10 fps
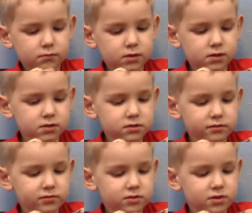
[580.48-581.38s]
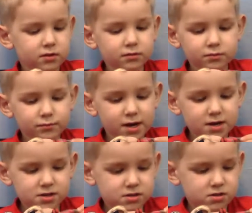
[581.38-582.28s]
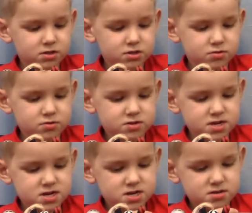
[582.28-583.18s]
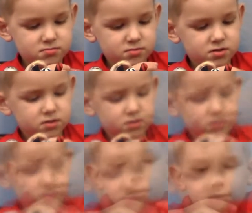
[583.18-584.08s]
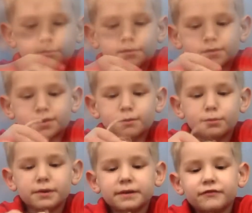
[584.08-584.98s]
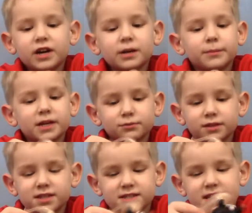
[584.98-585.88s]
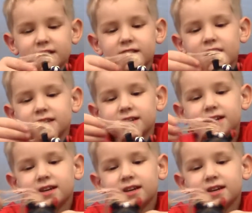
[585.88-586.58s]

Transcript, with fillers: Even, I don't know why it doesn't show their names. it'd be fun to mess with his hair at the